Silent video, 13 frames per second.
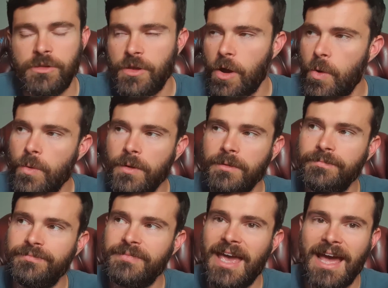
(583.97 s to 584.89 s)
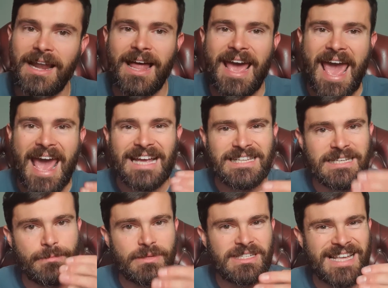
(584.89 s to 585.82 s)
Don't get like
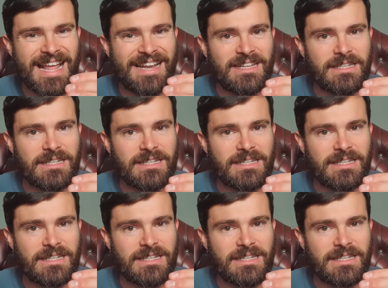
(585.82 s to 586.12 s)
80%.